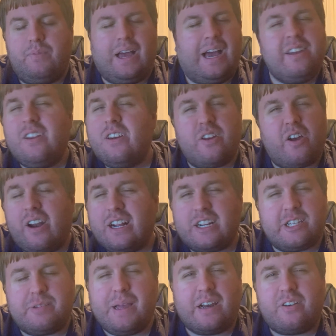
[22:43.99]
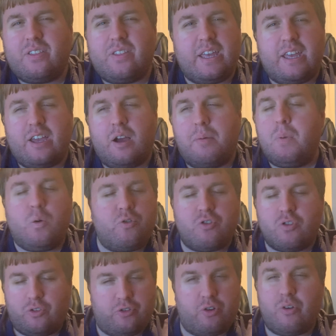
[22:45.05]
did not expect the
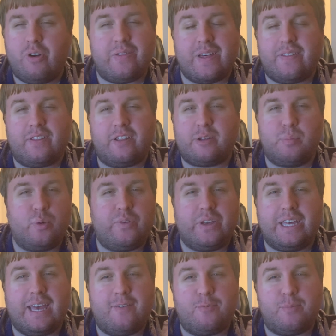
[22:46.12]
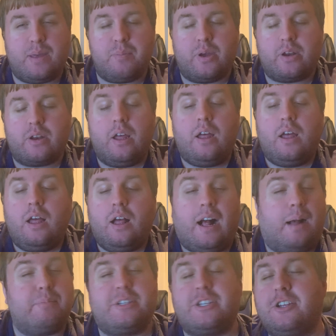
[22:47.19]
emotional journey that this movie gave me, but
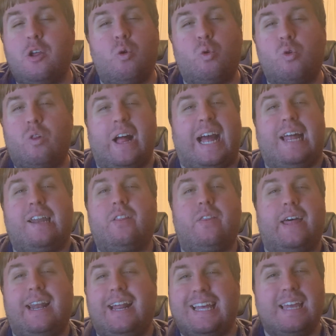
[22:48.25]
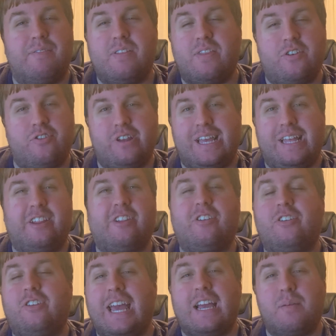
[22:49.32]
I'm so glad that I gave it the chance to
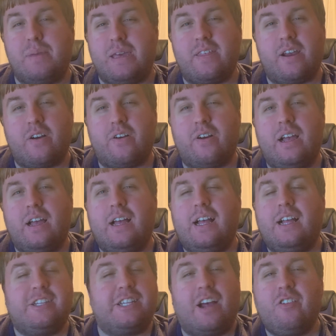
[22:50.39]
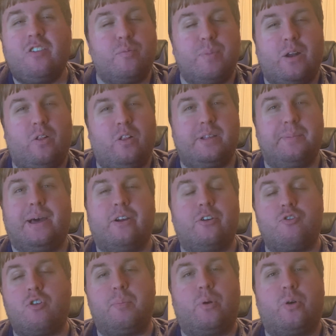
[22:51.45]
take me there. Sound of Metal is about a
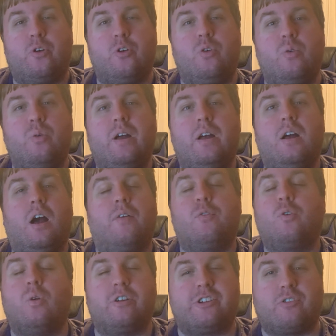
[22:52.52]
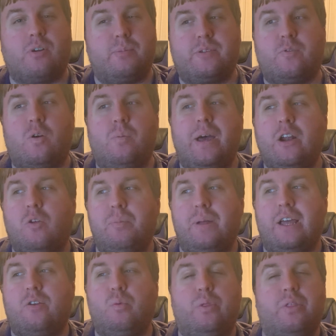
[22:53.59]
drummer who, of course, drums for a metal
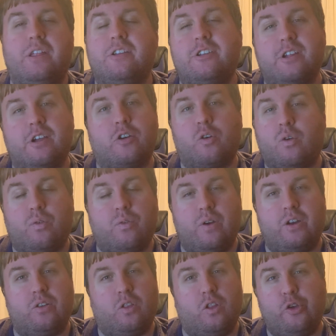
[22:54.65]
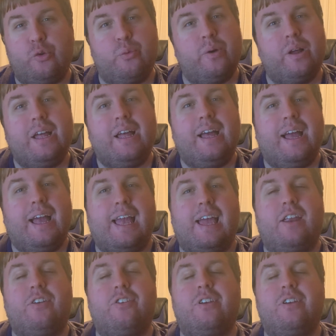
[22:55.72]
band with his girlfriend Lou, and